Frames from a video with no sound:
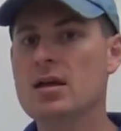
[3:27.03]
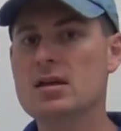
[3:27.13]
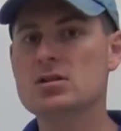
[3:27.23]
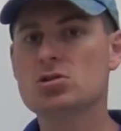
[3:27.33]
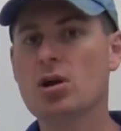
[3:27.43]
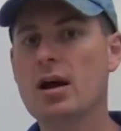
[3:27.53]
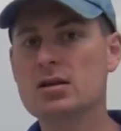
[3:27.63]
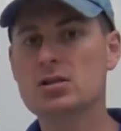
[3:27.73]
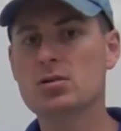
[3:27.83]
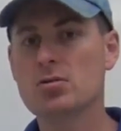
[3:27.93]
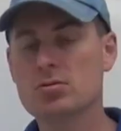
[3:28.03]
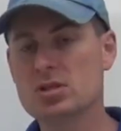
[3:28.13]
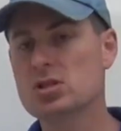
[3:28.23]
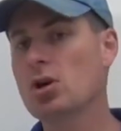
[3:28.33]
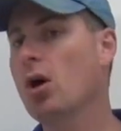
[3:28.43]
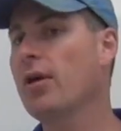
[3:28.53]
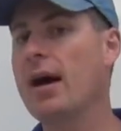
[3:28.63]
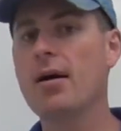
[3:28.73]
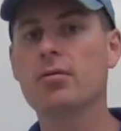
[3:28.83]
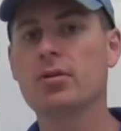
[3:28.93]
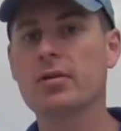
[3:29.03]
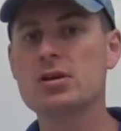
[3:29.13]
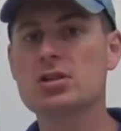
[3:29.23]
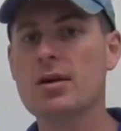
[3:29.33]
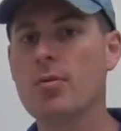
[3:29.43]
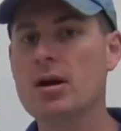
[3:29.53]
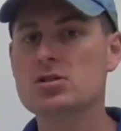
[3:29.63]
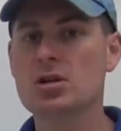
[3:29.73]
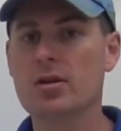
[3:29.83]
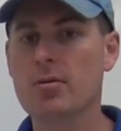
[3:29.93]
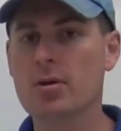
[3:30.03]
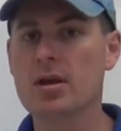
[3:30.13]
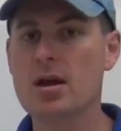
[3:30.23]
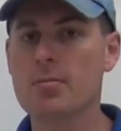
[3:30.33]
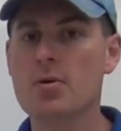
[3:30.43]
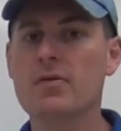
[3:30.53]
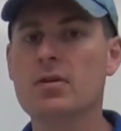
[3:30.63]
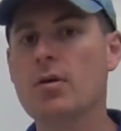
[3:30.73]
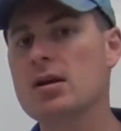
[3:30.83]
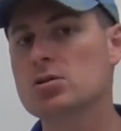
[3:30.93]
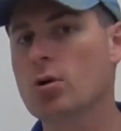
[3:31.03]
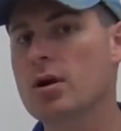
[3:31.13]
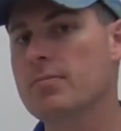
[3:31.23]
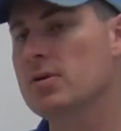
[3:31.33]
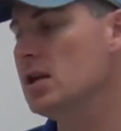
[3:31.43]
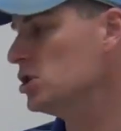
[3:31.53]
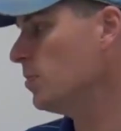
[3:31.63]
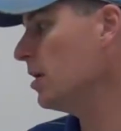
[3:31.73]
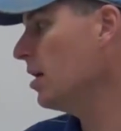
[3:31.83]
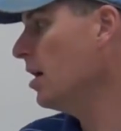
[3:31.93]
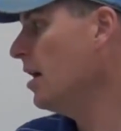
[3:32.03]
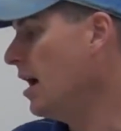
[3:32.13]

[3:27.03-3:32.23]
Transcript: he's trying to stall out the legislative branch until they really are moving right toward impeachment,